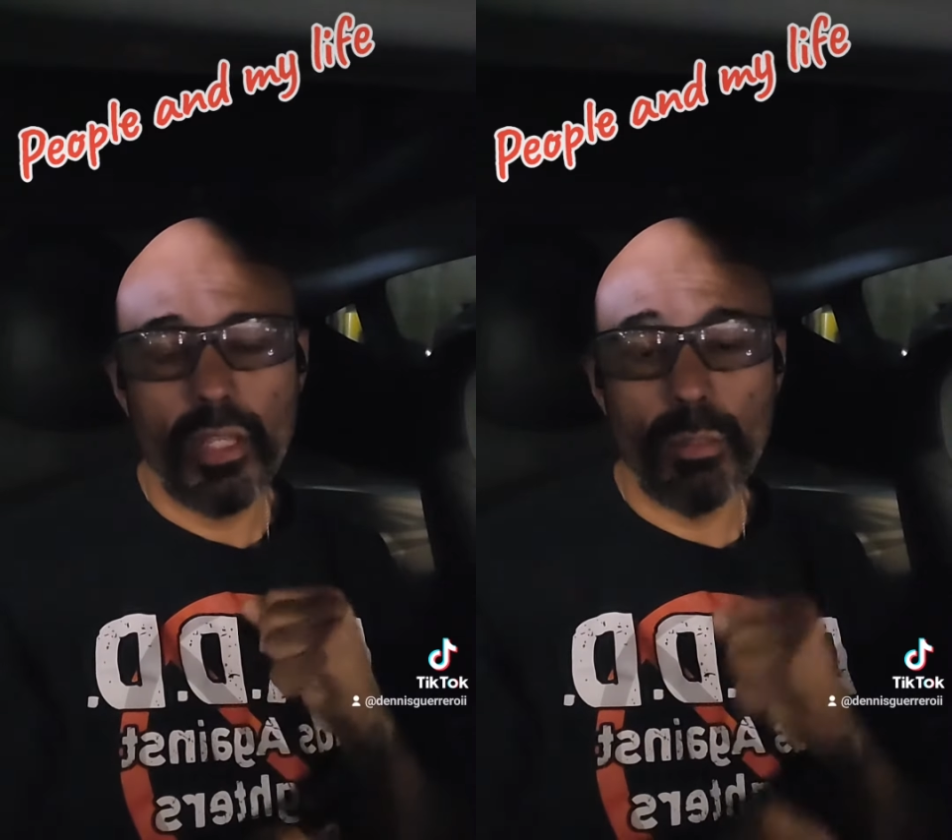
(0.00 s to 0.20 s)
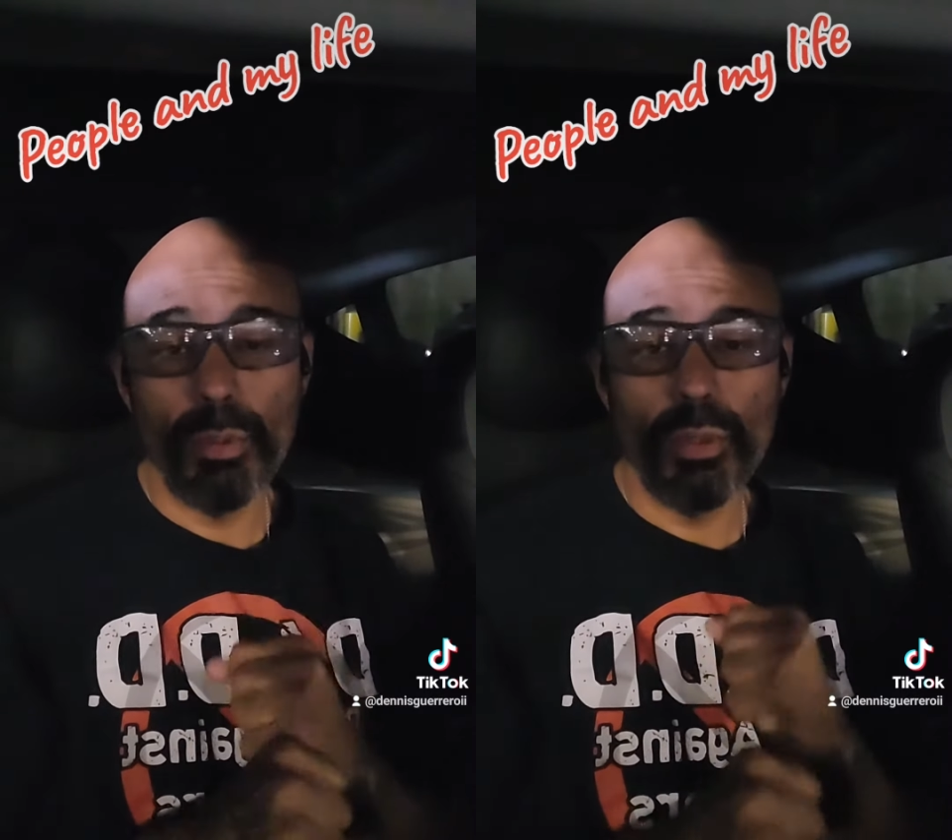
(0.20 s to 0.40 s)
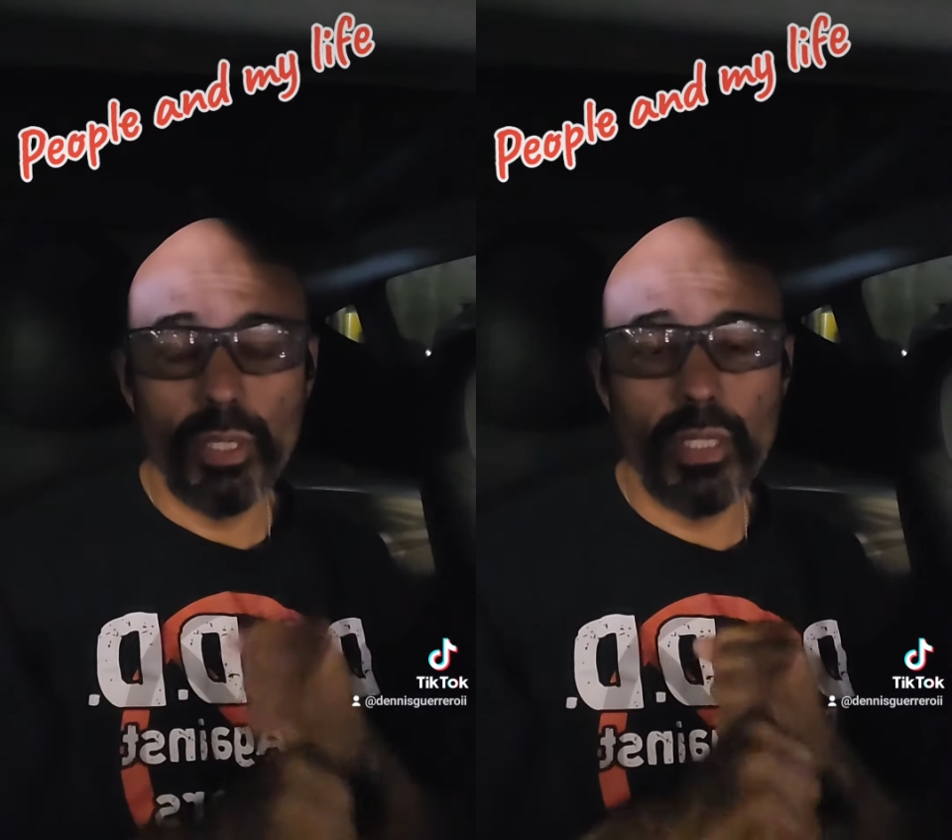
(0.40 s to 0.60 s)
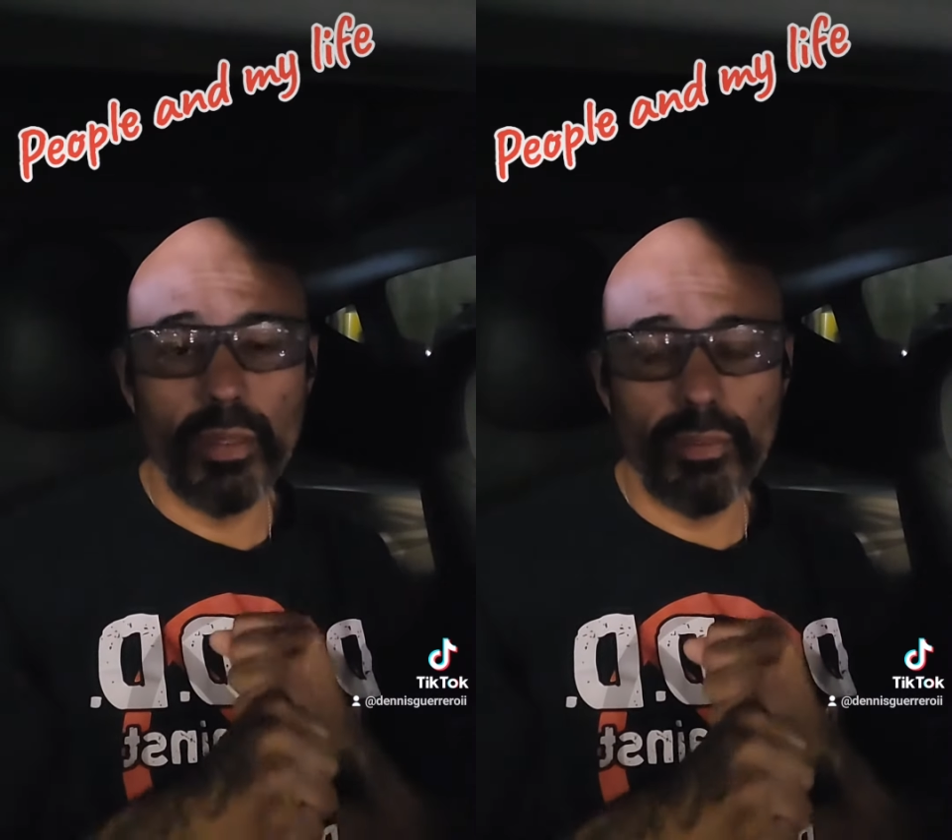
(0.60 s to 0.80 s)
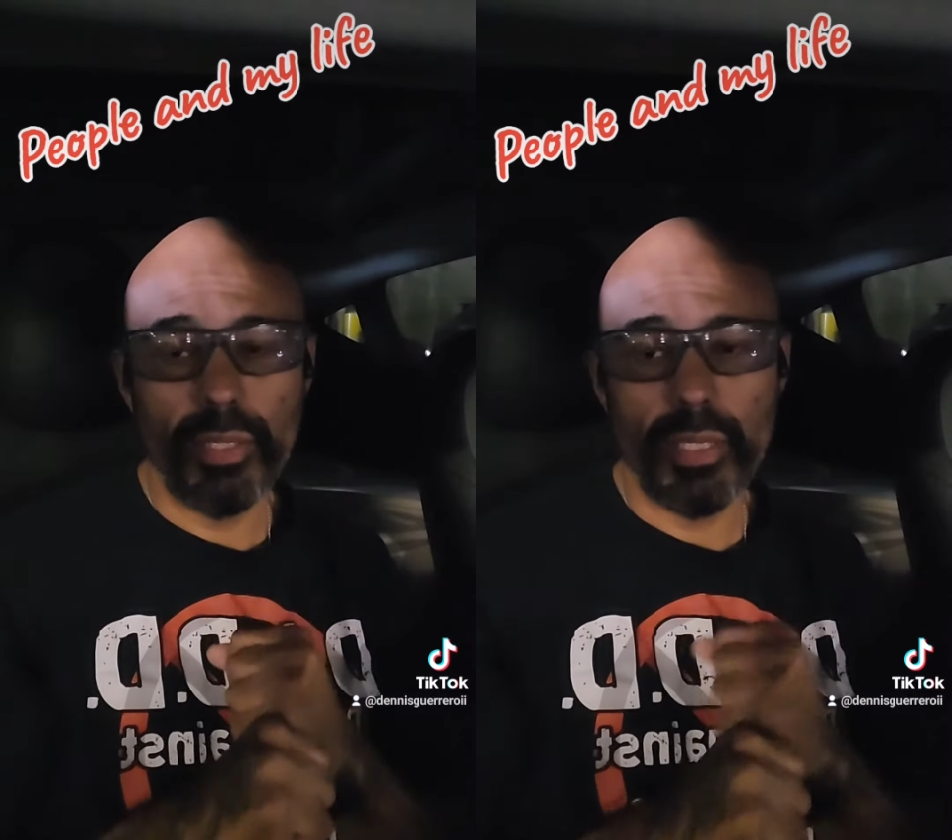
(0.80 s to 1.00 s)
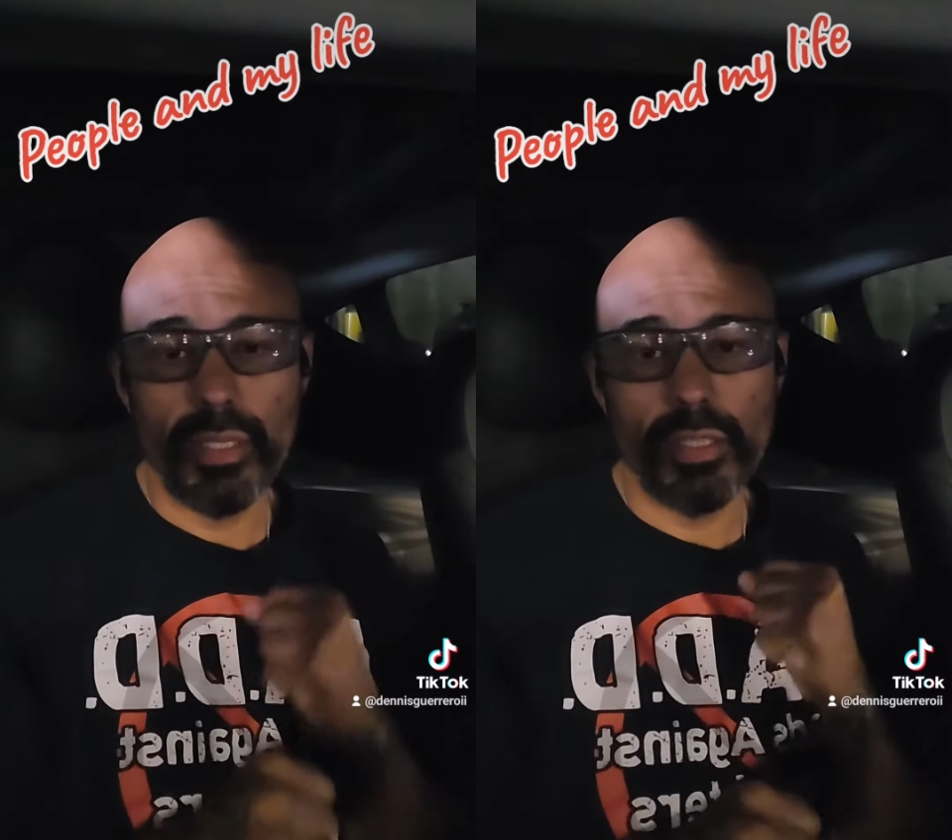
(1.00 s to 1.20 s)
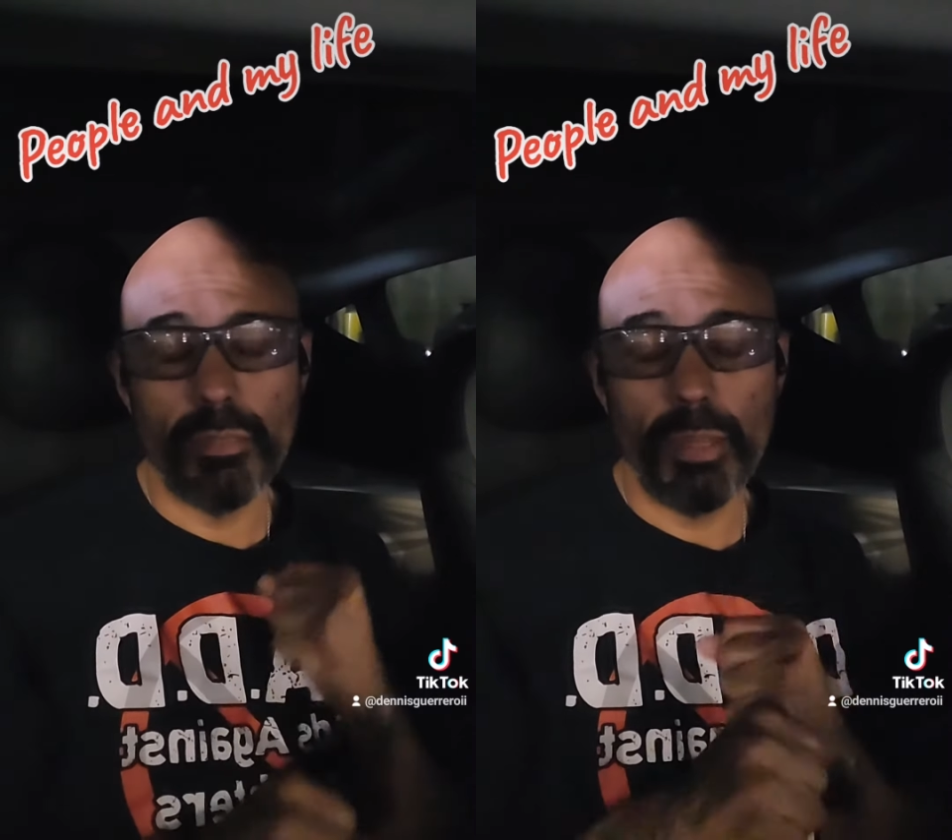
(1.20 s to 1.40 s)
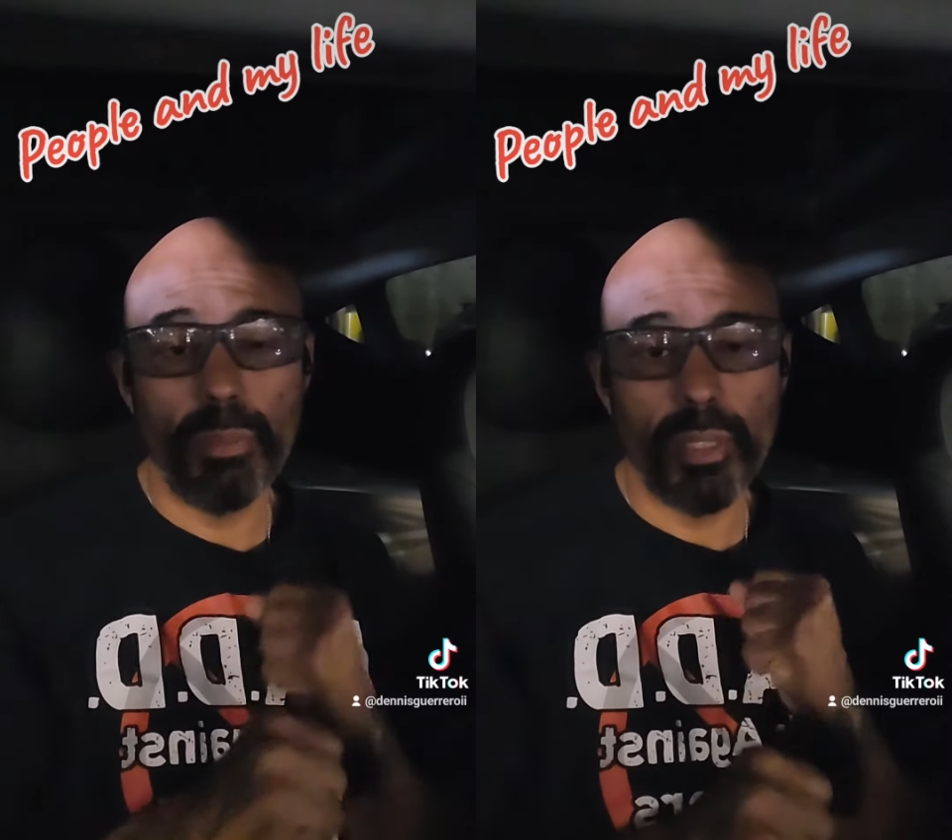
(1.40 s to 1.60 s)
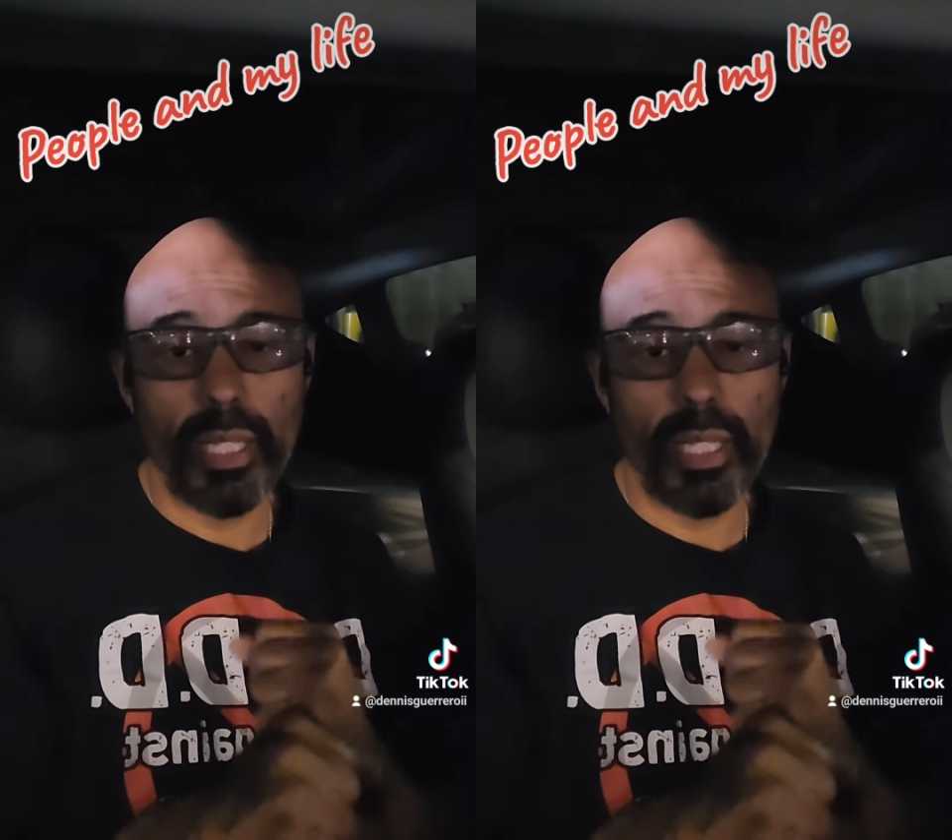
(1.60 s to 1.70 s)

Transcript: The beauty of it is the people